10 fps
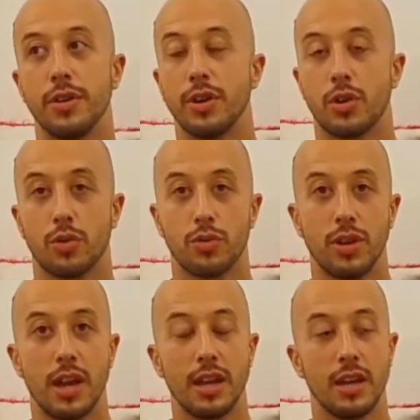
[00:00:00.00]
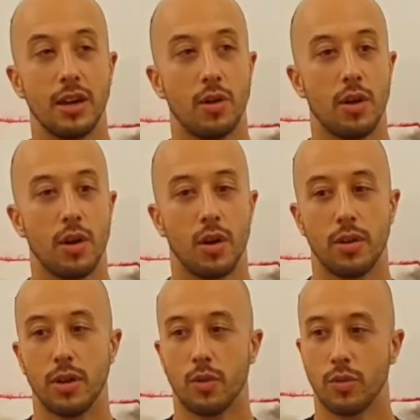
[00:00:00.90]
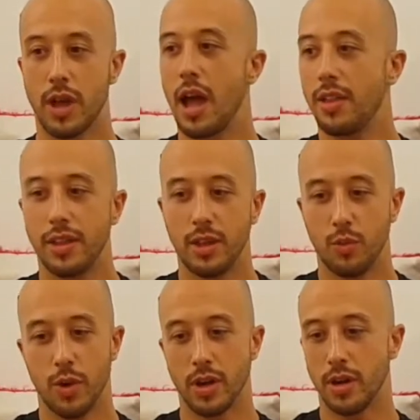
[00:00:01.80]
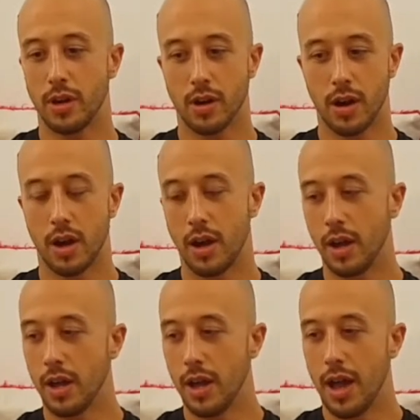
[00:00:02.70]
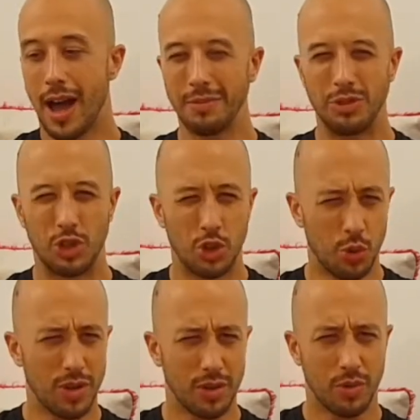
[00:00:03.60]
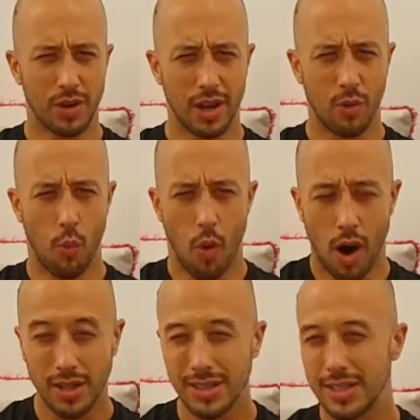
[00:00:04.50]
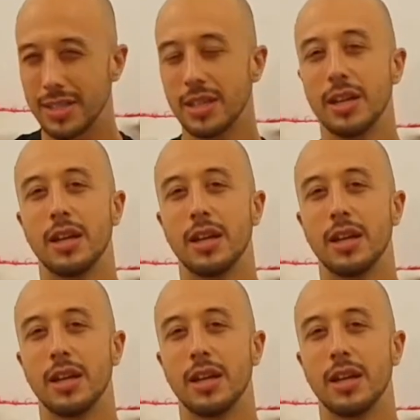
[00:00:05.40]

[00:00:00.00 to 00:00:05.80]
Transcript: creating a reality where I'm doing what I want,